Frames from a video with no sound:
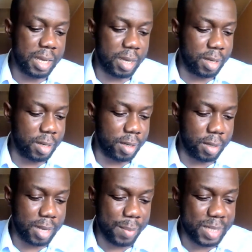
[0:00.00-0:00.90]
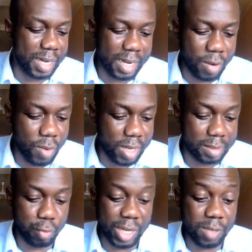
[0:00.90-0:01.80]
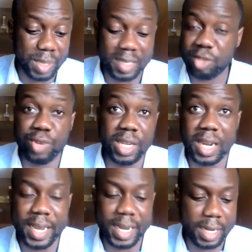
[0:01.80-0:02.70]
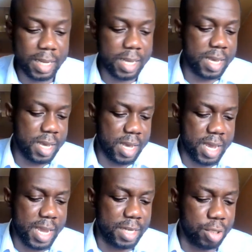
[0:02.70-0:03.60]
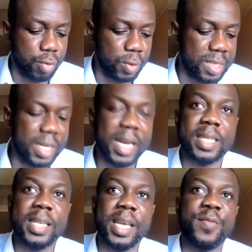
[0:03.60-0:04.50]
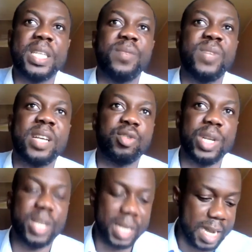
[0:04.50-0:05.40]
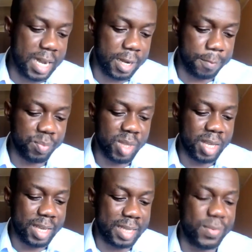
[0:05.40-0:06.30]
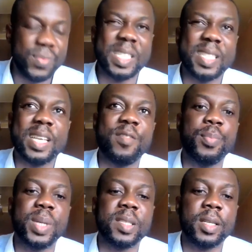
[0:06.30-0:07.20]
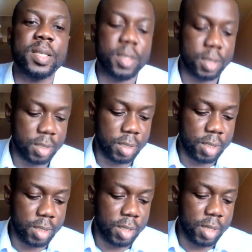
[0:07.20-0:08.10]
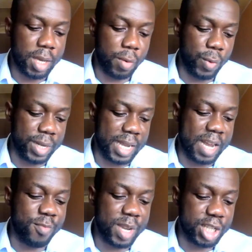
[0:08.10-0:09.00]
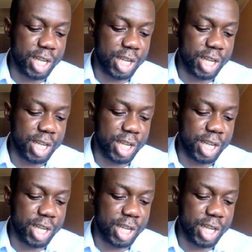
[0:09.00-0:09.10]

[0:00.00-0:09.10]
uh, capital allowance 20% straight line. And you see that the effective tax rate in Ghana is 57%, with a government